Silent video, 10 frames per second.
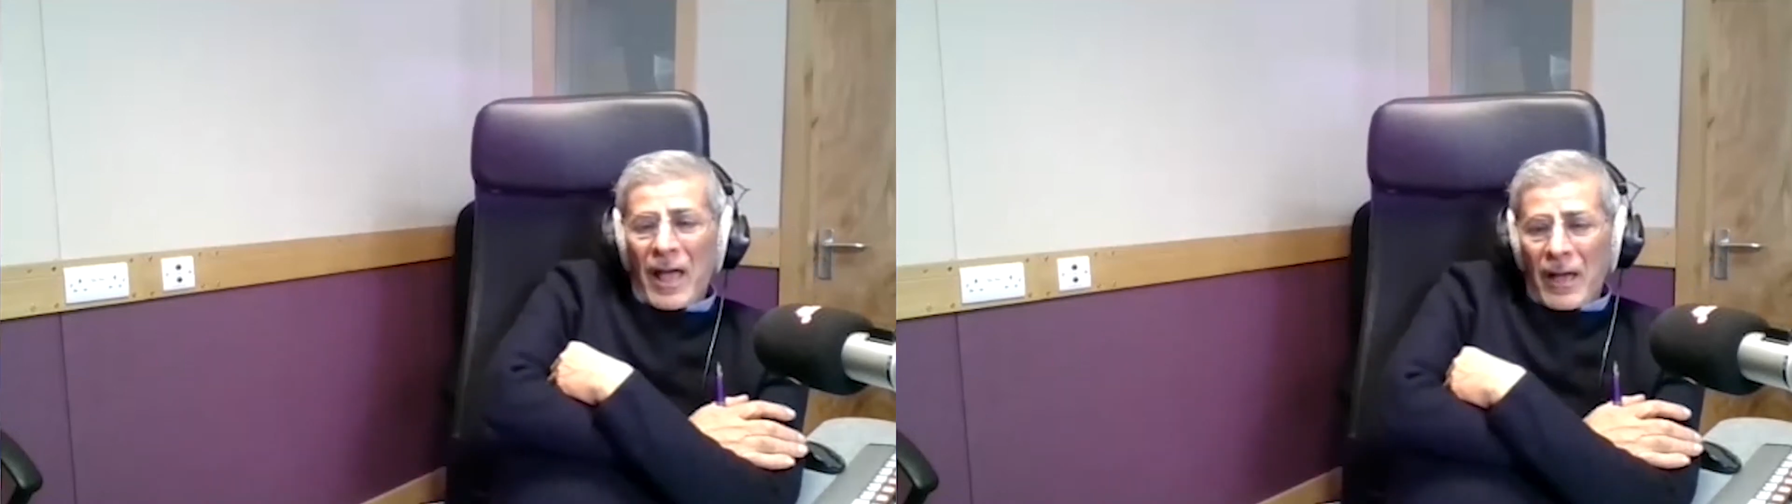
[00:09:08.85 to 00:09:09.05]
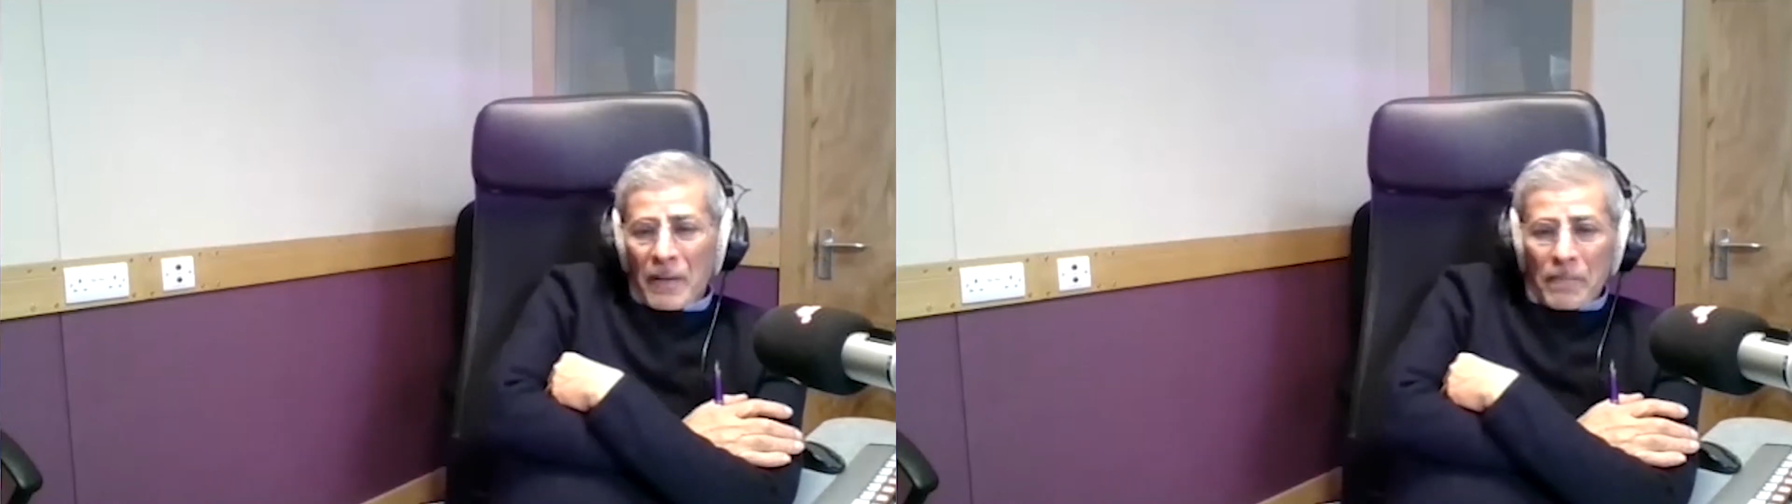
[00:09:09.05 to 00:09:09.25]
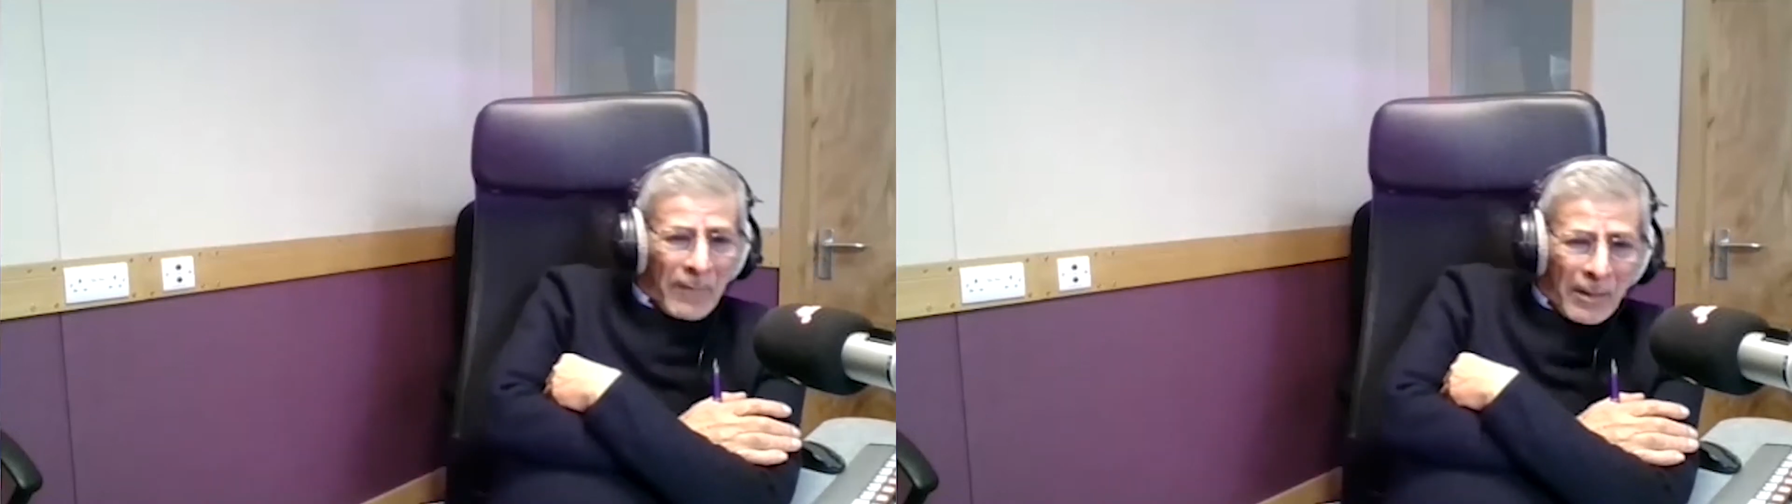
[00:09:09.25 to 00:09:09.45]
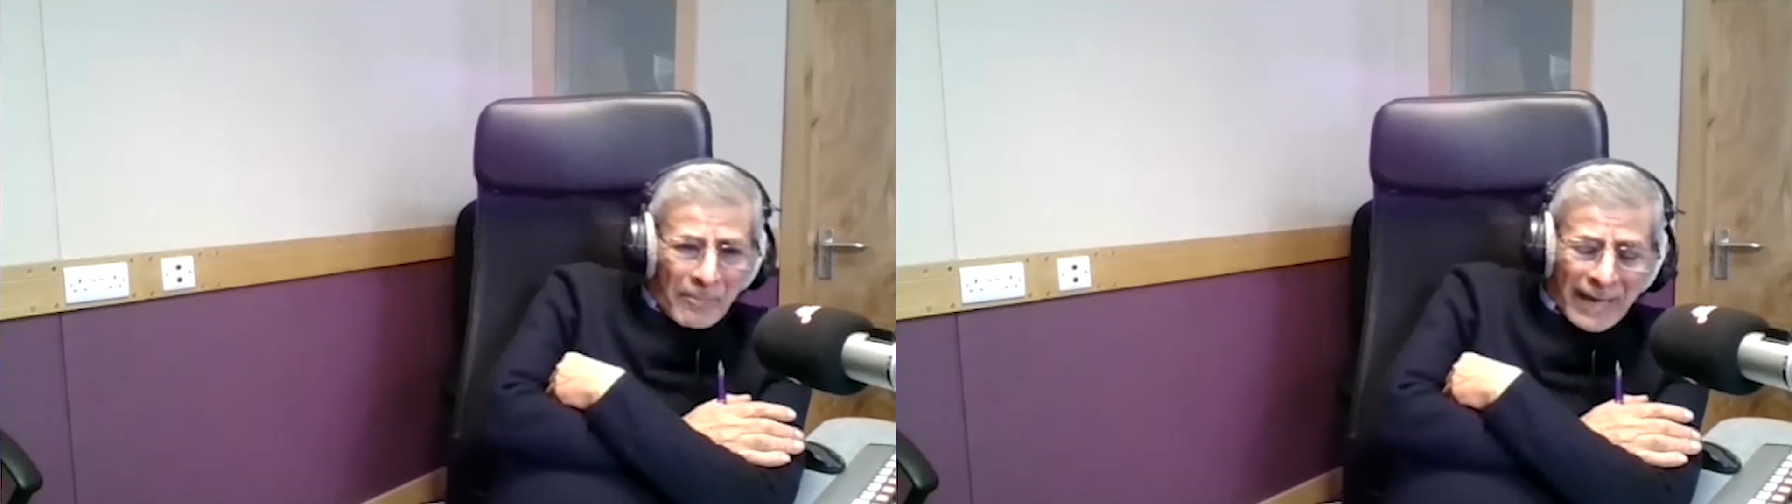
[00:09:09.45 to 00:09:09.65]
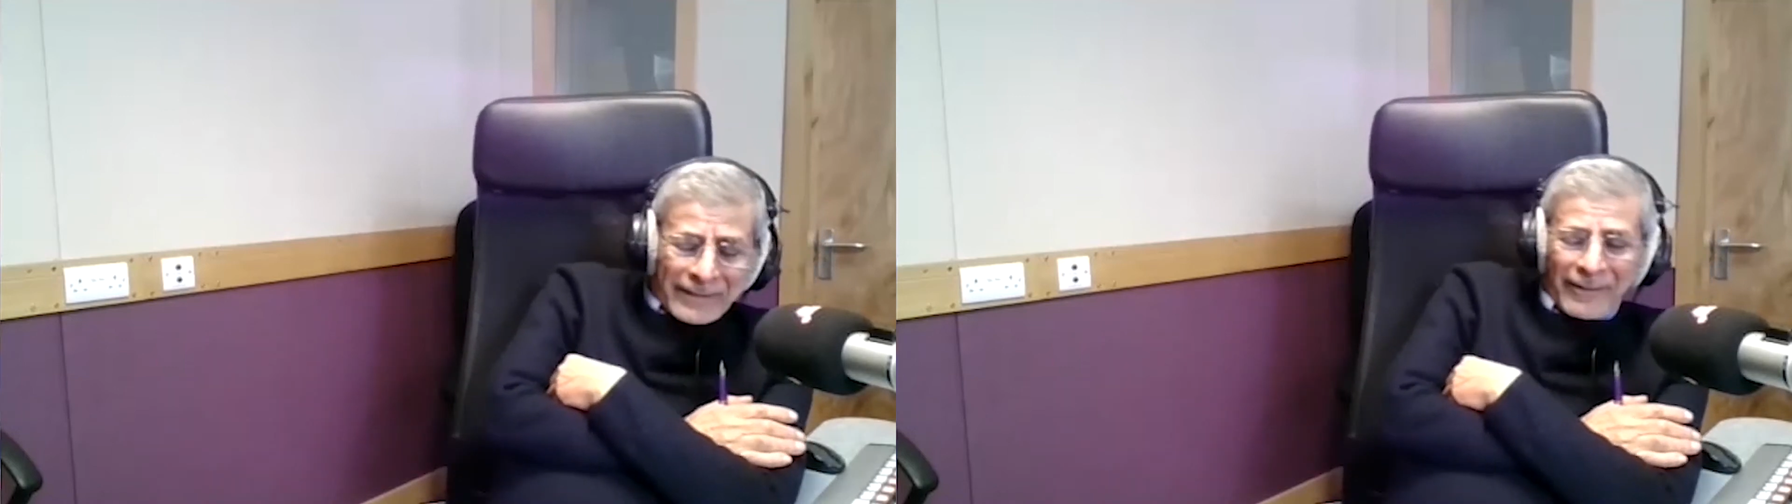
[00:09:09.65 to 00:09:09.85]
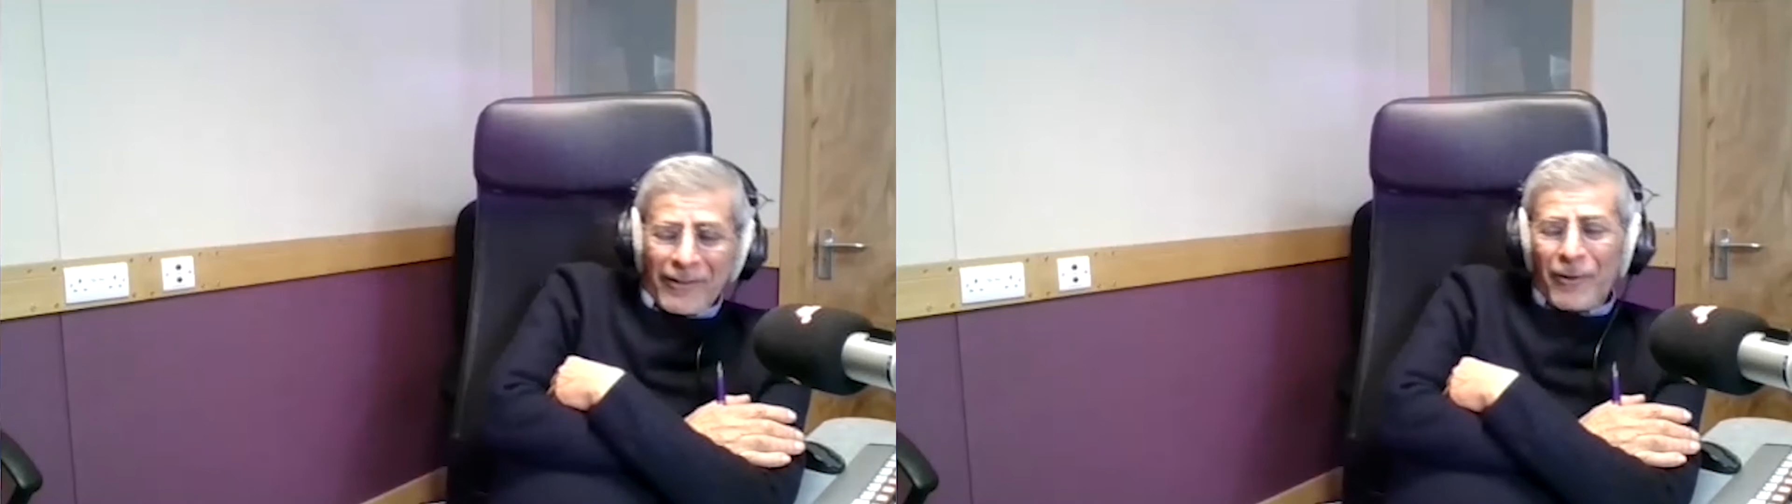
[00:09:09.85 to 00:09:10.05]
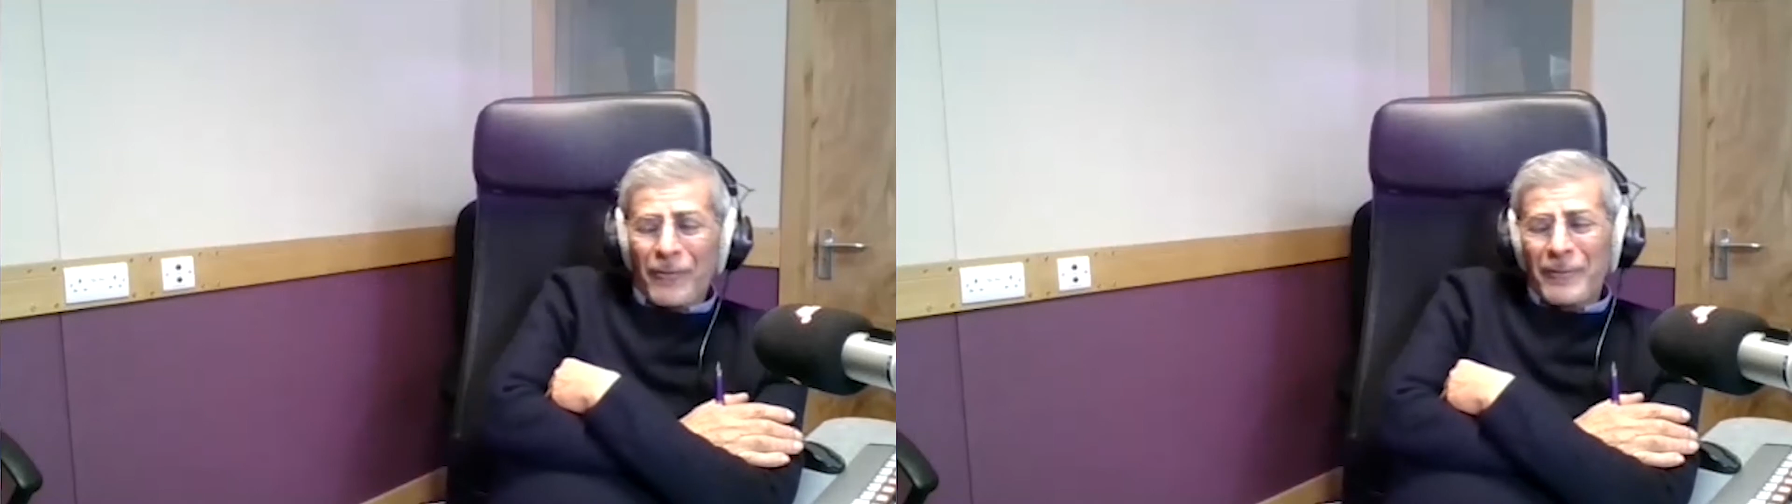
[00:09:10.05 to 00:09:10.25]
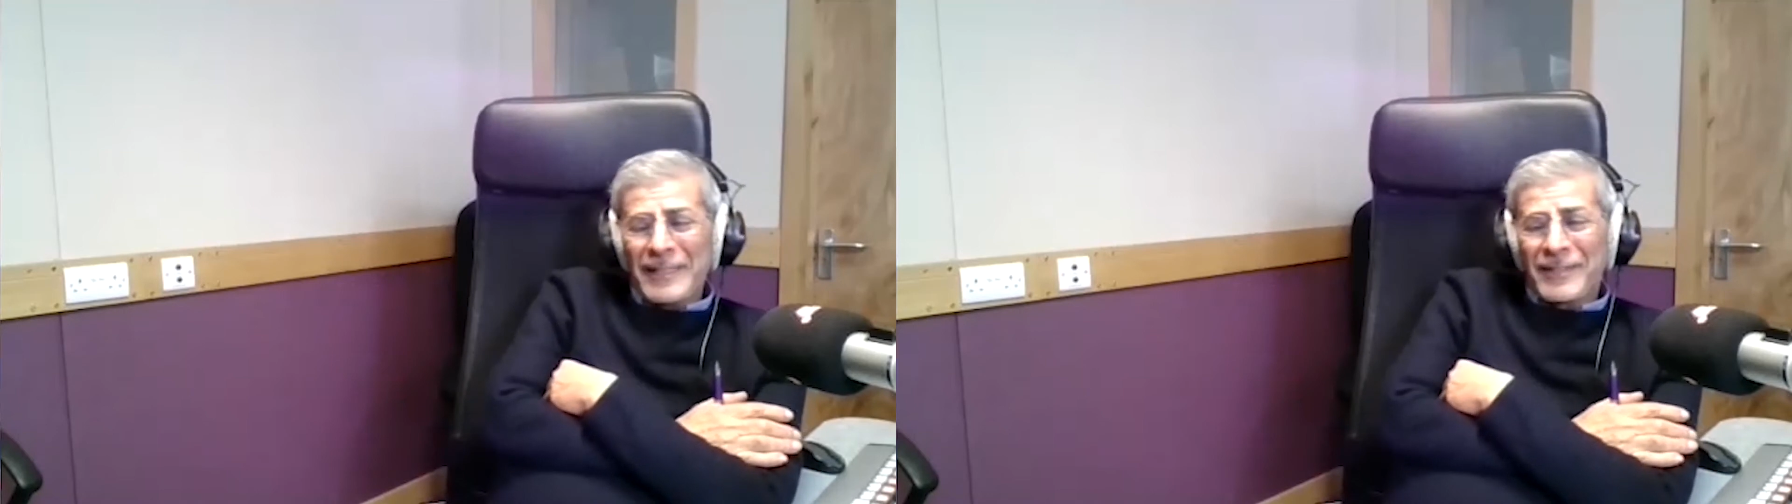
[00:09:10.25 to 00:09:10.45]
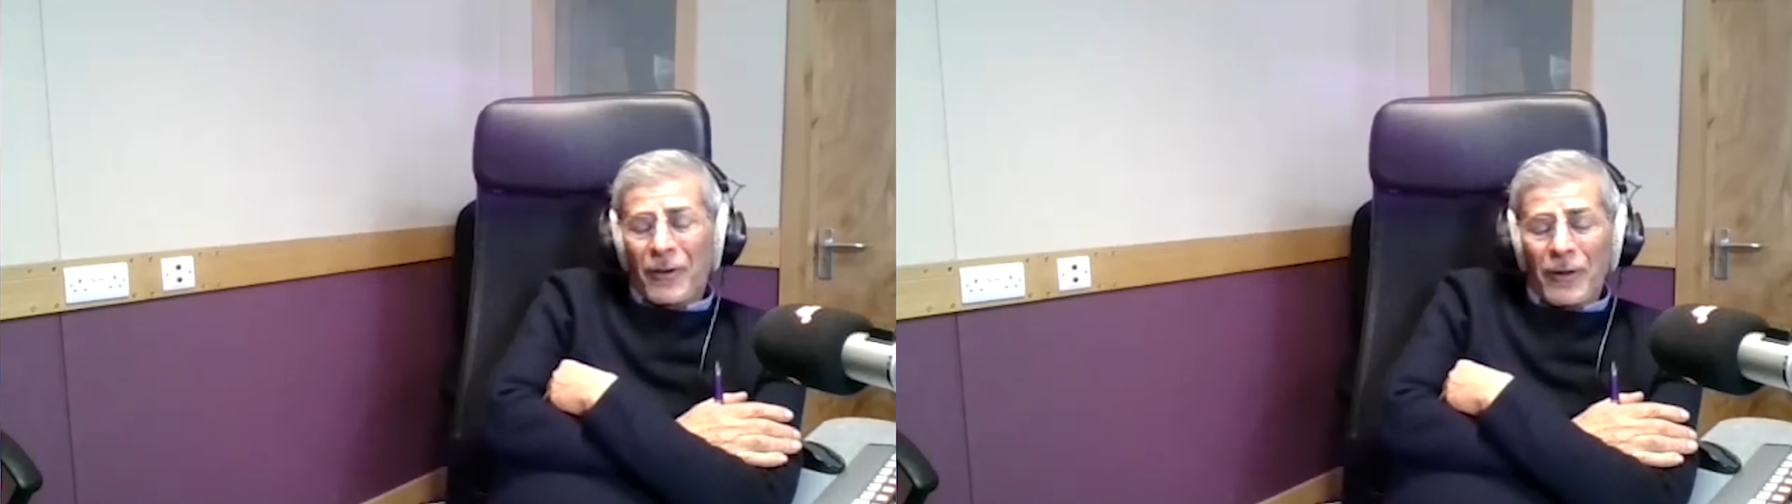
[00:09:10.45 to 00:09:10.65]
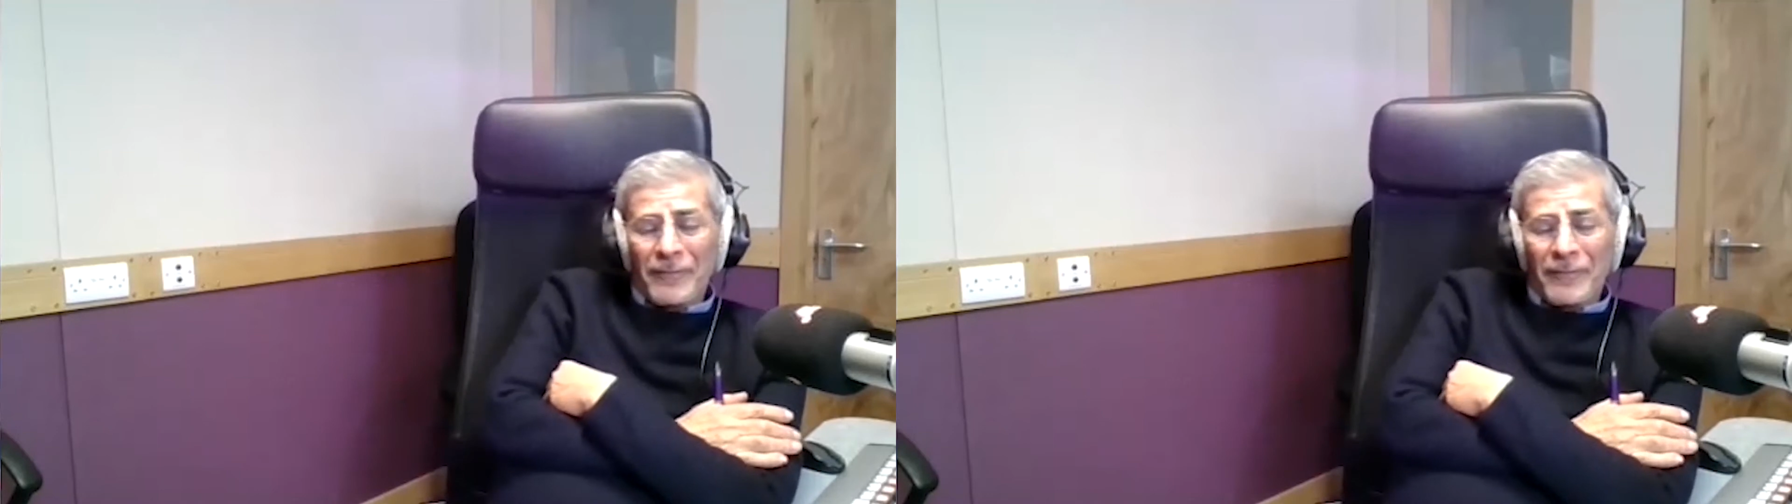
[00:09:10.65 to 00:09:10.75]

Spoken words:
Men are always